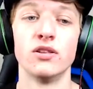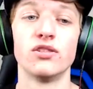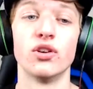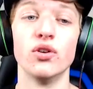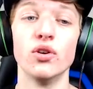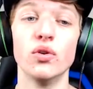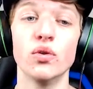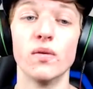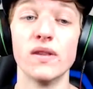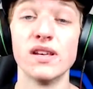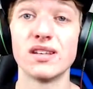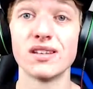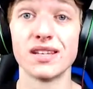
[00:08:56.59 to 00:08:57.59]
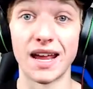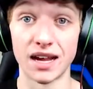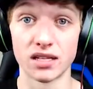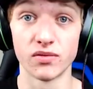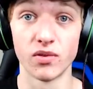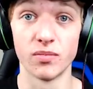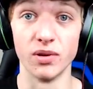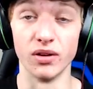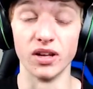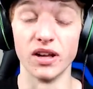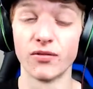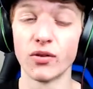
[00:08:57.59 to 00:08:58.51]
So this is an active ability.